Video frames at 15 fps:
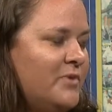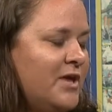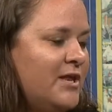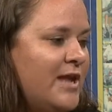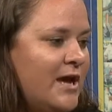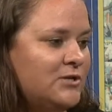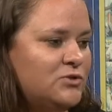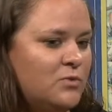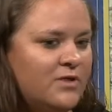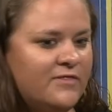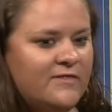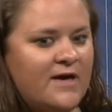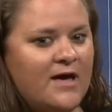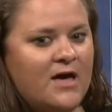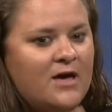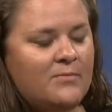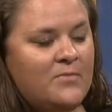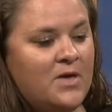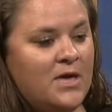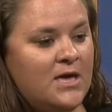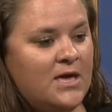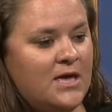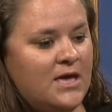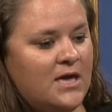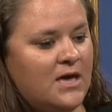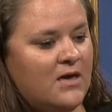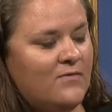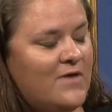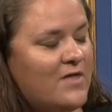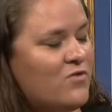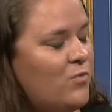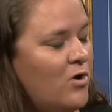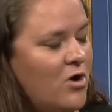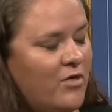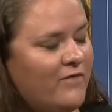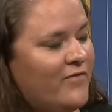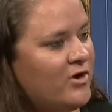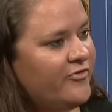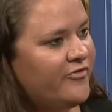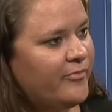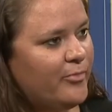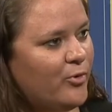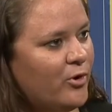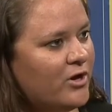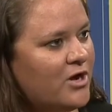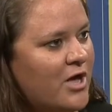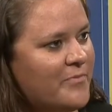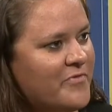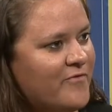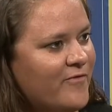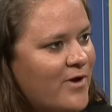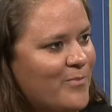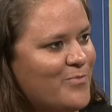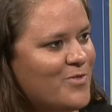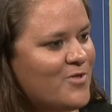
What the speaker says: connect with them, and that's where all of our support comes from.